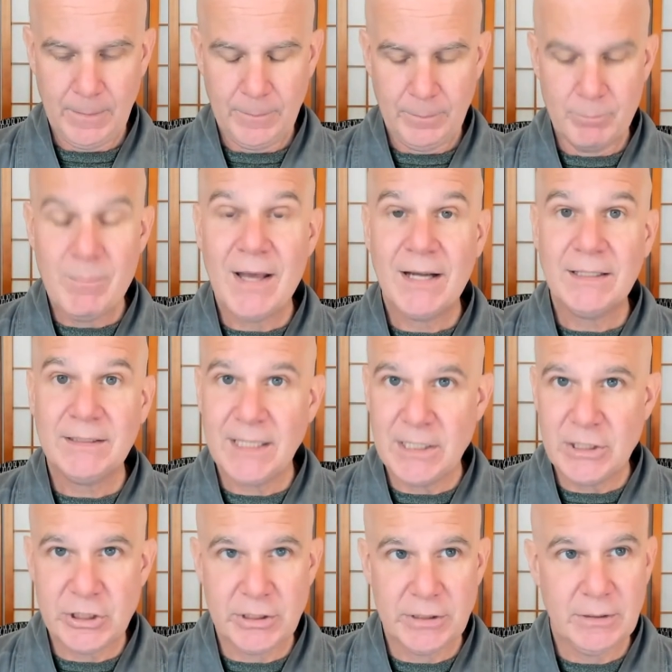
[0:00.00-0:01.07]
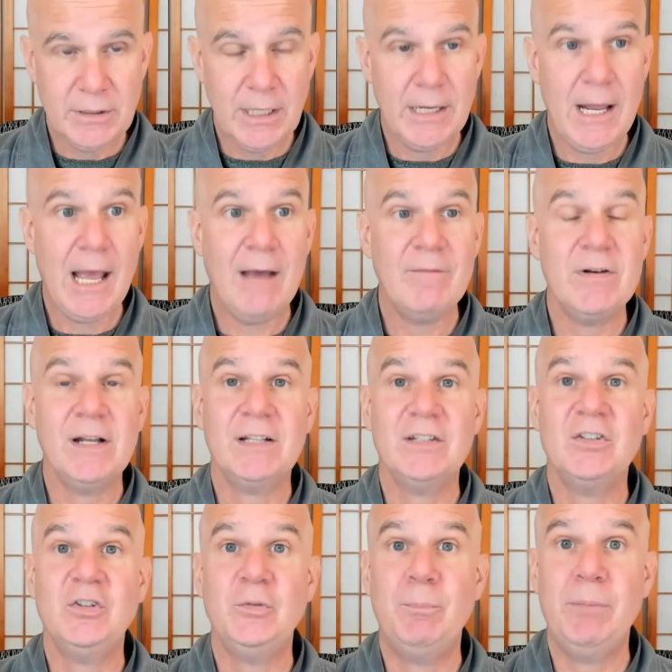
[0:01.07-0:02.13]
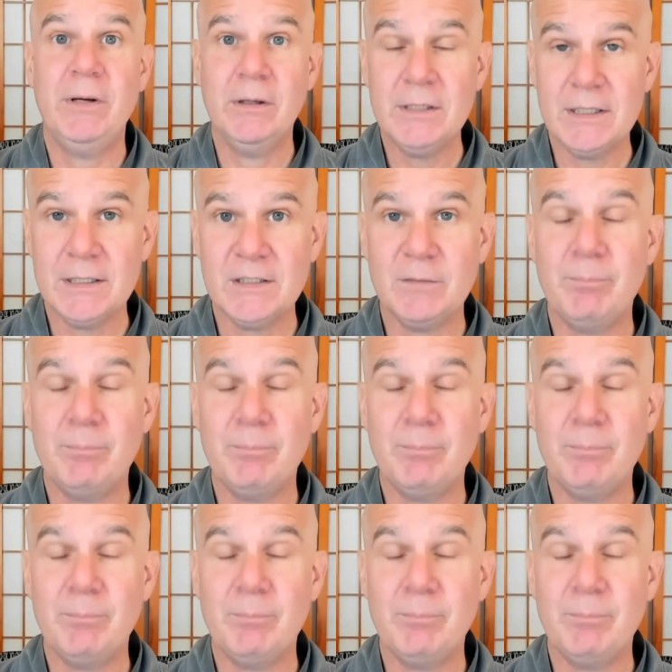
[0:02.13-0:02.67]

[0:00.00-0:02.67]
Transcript: meditation and have an experience